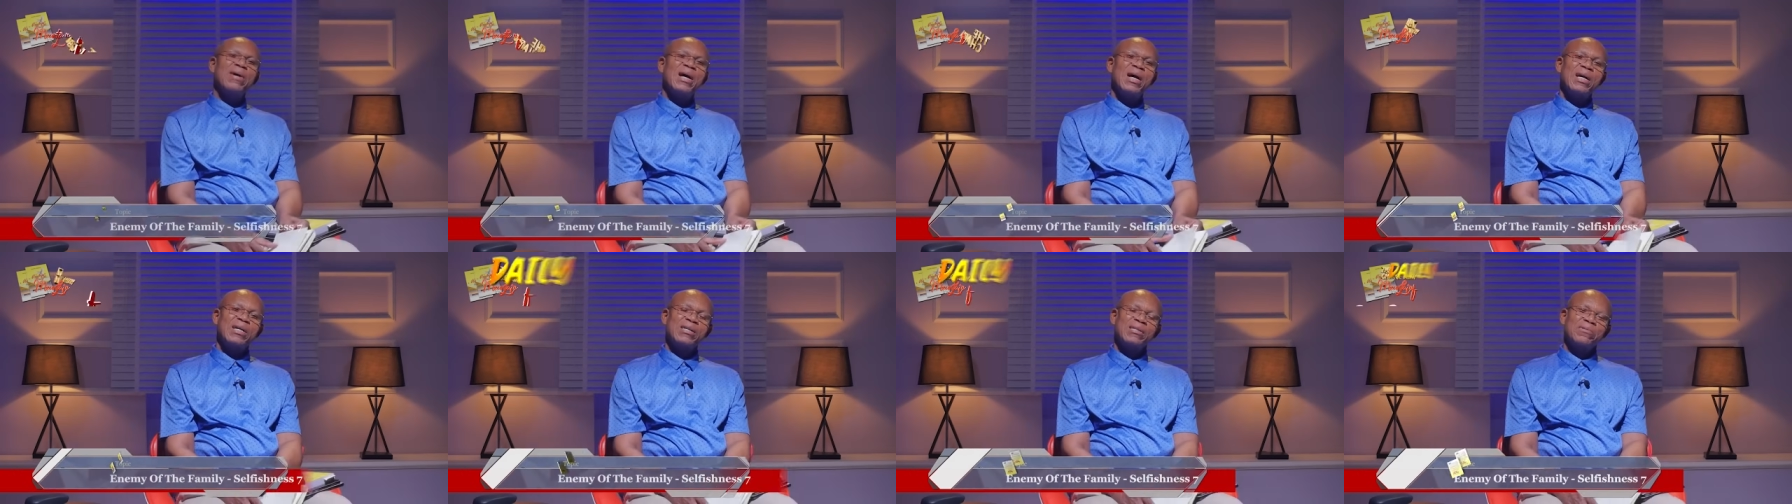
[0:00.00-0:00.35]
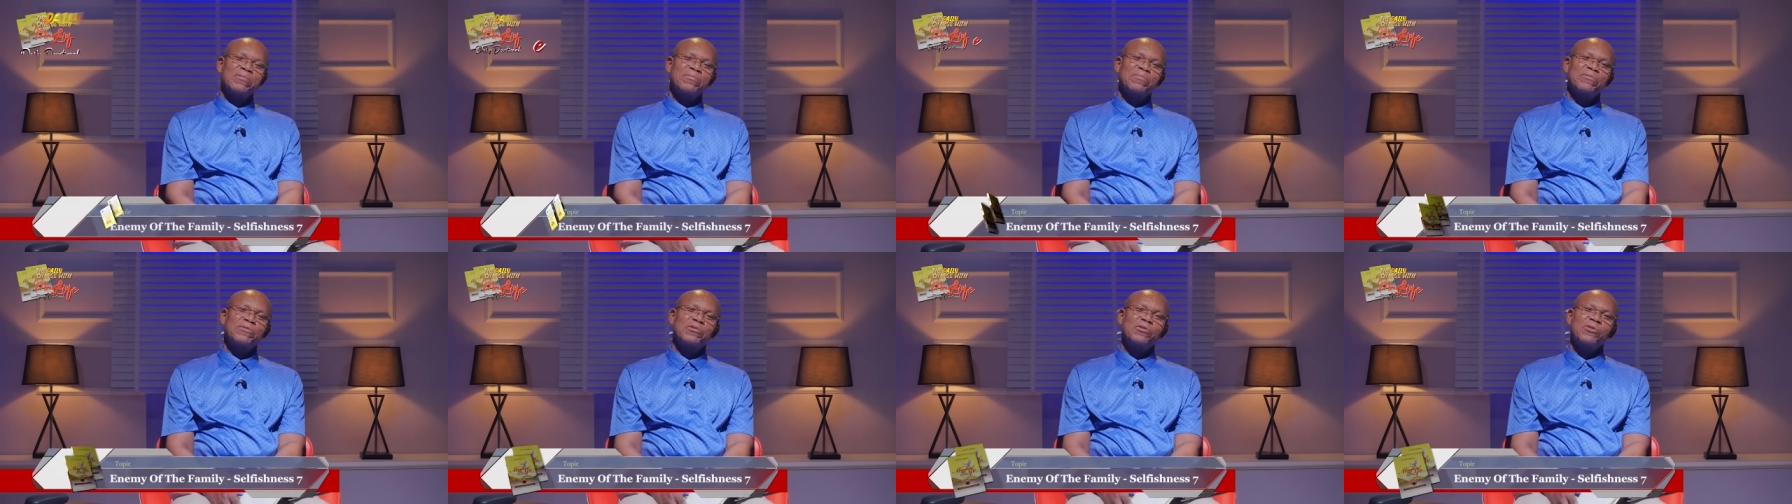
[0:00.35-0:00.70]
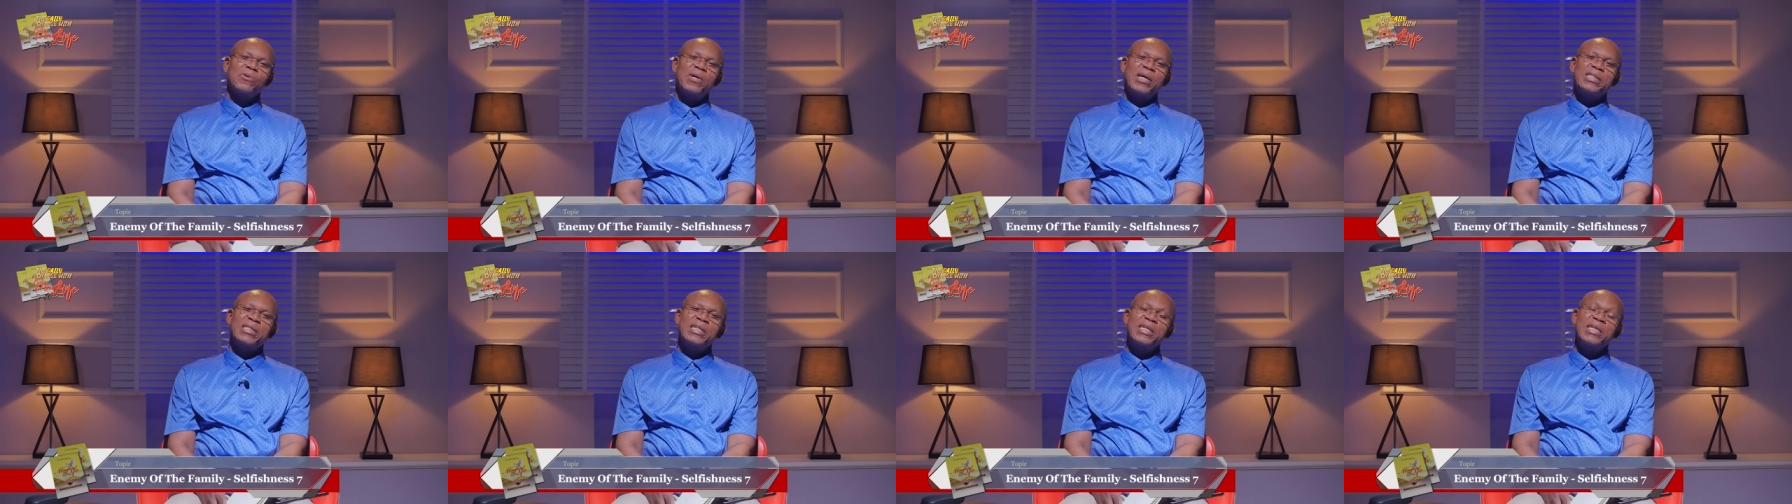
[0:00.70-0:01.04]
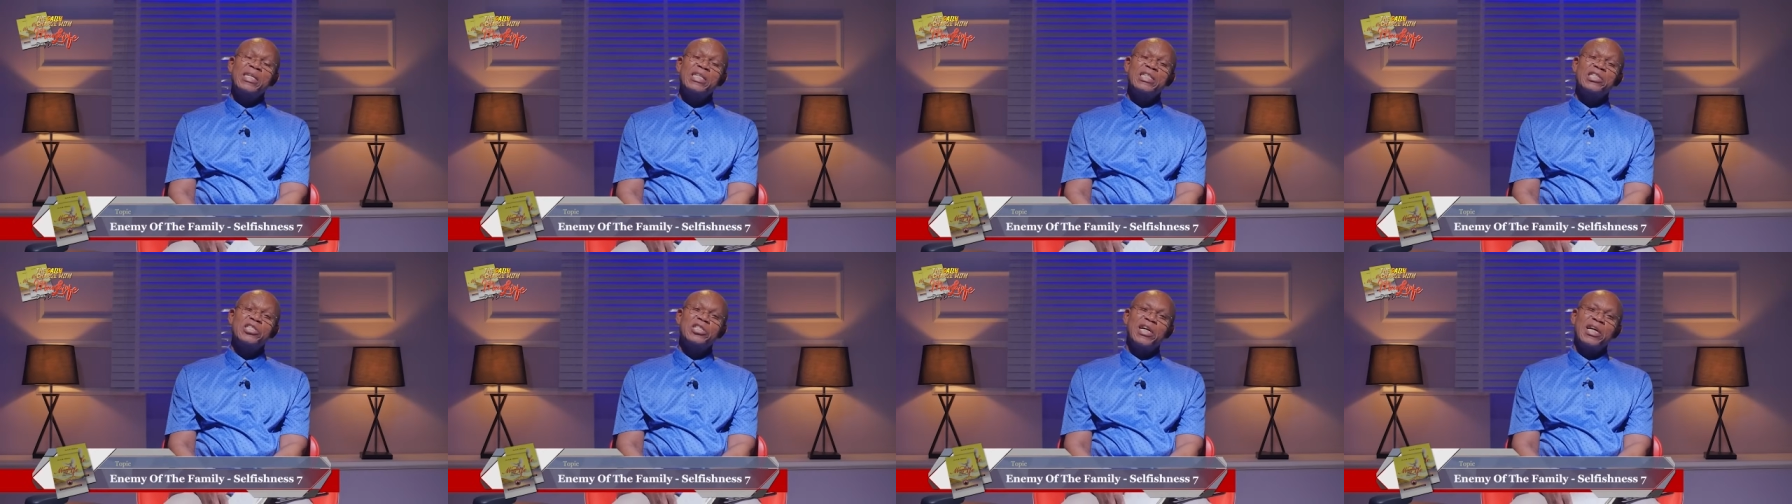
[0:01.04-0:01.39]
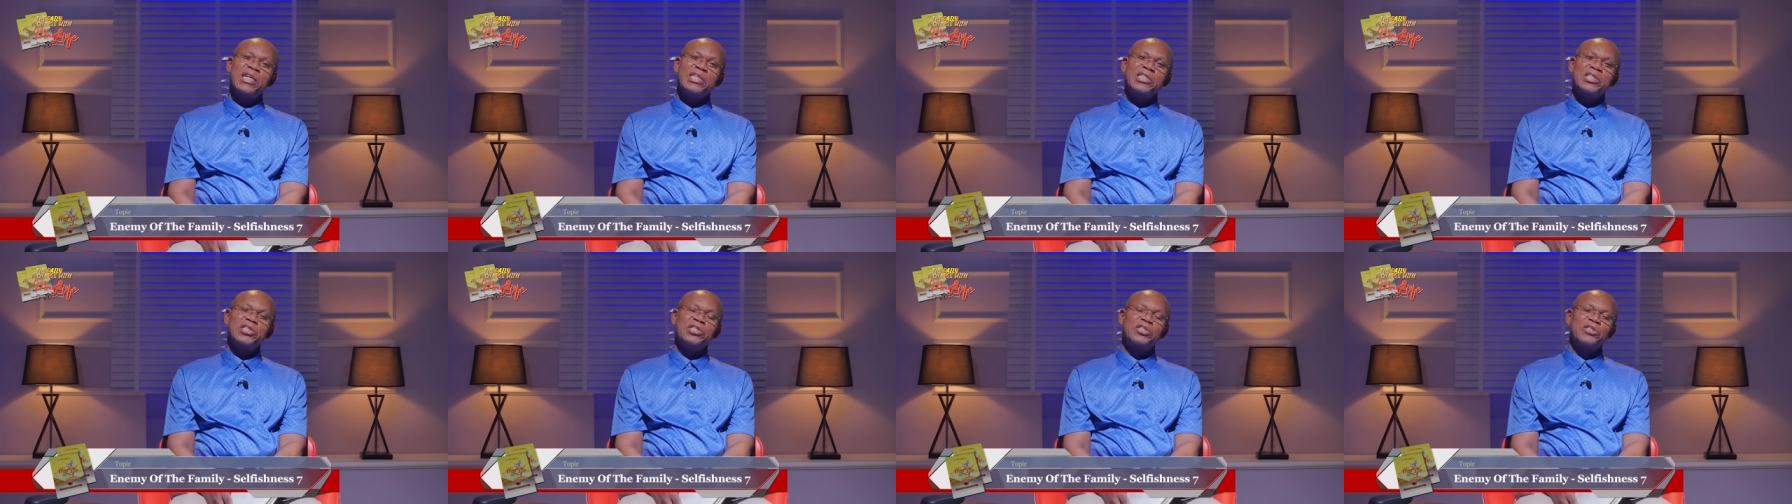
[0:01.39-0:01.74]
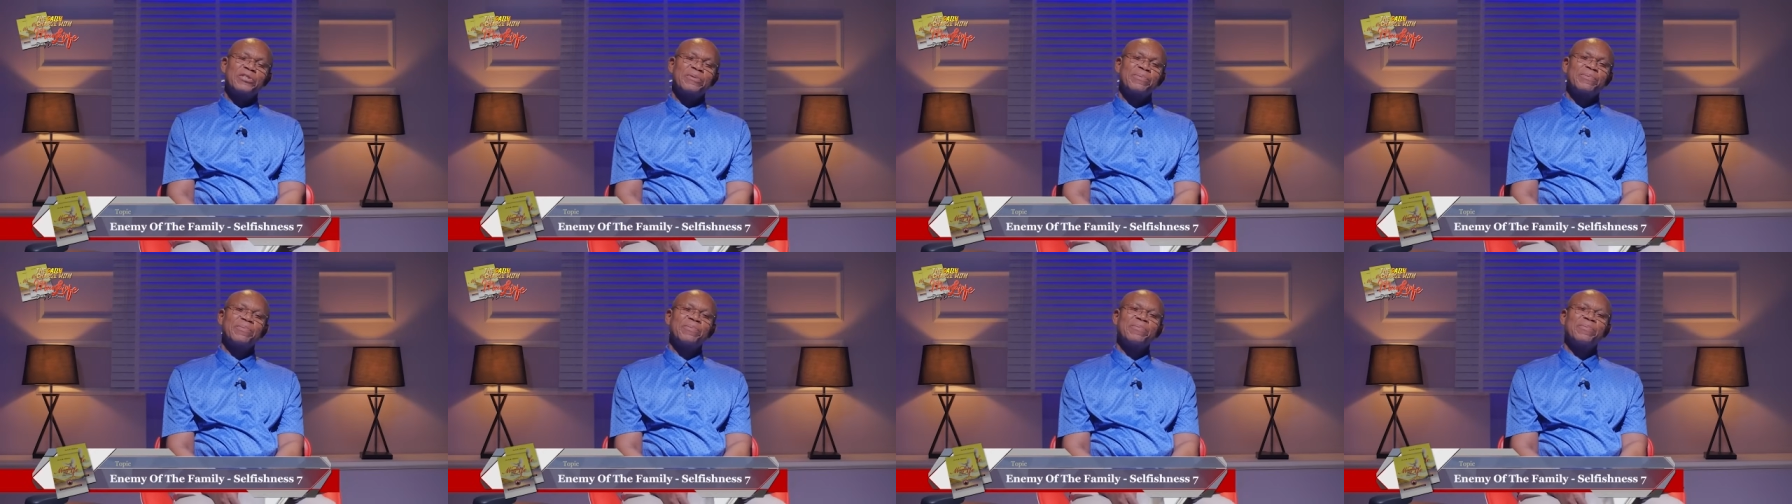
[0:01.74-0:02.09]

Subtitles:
back to our daily church.